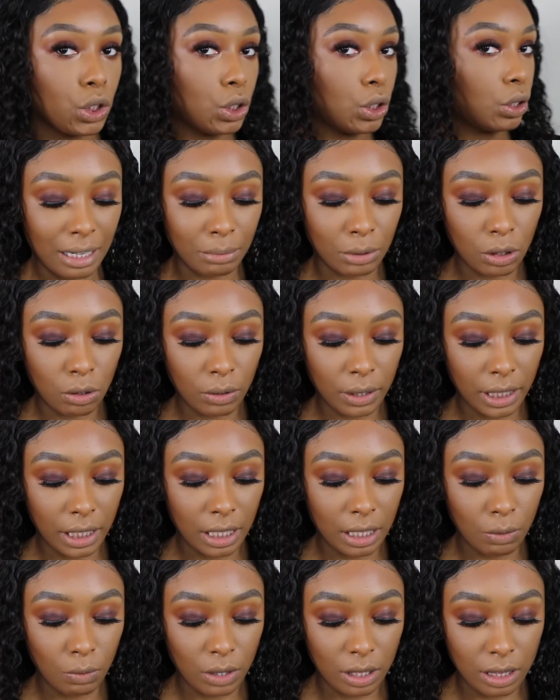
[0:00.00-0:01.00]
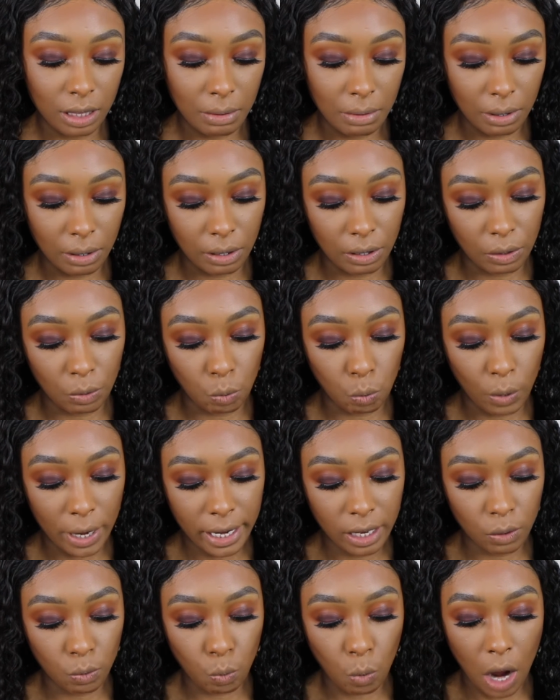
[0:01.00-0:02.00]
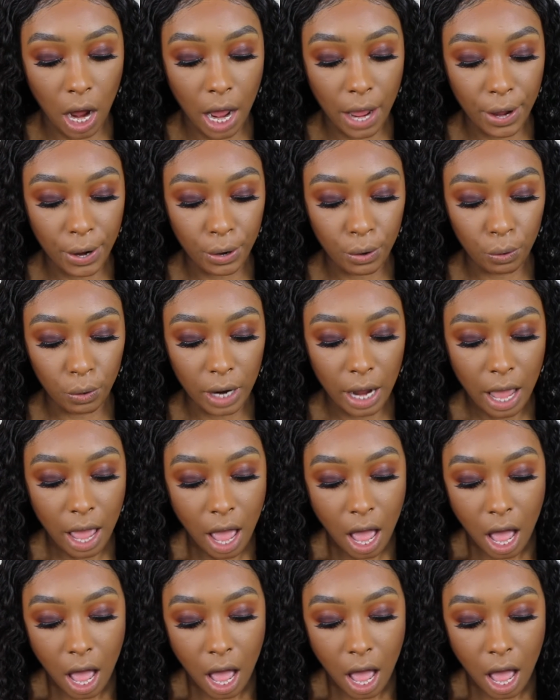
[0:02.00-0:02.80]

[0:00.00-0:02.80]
I'm going in with the Wet n Wild